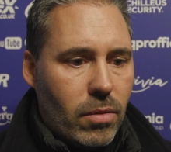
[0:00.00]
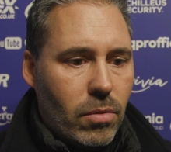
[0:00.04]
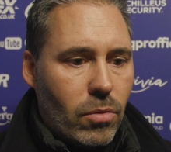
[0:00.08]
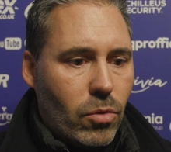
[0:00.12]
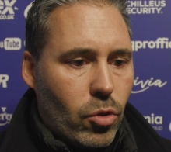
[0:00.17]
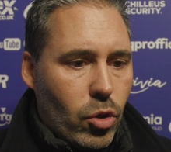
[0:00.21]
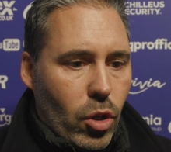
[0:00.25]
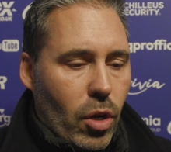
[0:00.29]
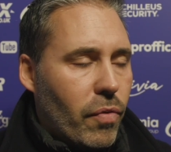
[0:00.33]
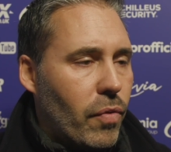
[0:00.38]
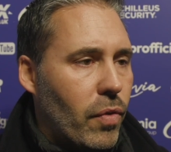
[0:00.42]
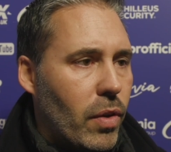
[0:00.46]

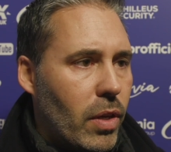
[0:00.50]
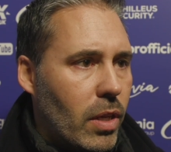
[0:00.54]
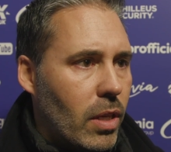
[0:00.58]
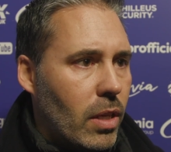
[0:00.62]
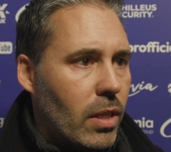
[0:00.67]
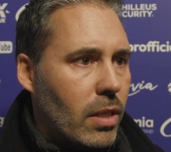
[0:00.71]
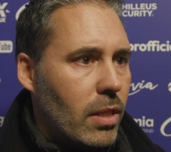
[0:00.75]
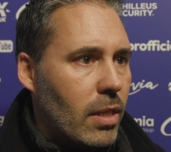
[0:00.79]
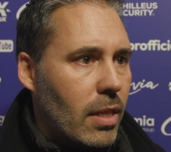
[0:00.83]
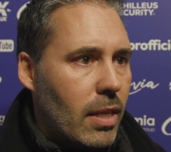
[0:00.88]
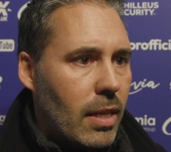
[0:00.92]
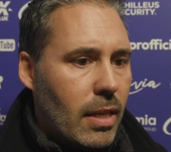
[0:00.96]
trophy
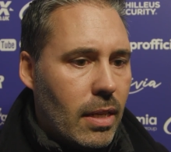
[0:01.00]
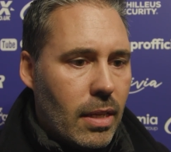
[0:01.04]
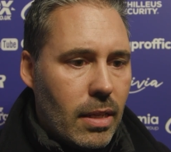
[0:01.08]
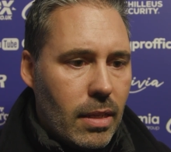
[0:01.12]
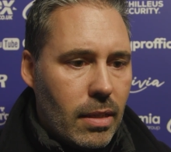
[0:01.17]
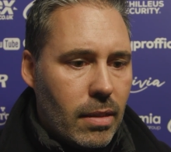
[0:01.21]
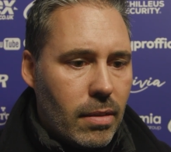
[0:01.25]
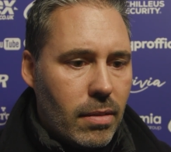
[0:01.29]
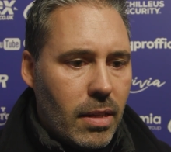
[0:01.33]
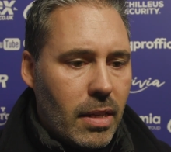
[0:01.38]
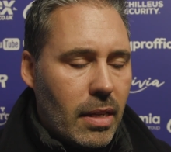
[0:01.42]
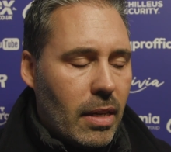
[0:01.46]
in
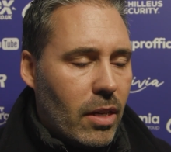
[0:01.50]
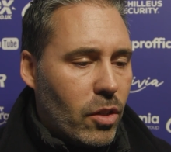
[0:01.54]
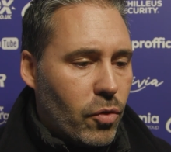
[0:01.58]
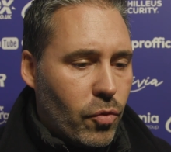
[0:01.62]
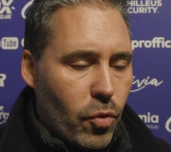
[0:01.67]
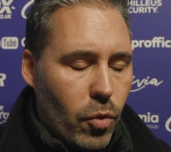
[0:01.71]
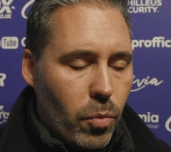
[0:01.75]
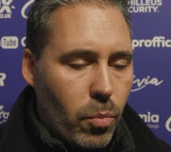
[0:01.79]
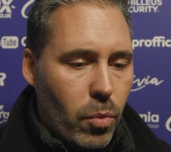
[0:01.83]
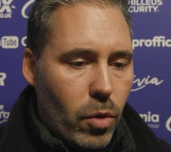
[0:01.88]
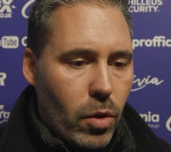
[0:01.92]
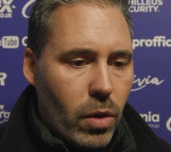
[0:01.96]
the English
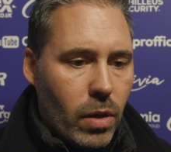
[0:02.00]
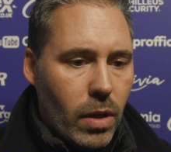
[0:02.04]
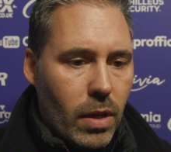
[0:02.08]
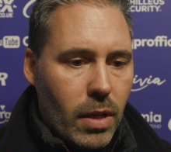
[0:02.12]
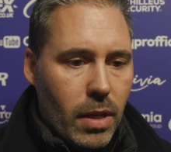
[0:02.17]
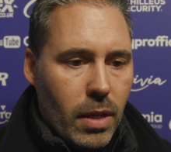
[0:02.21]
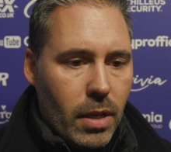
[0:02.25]
football.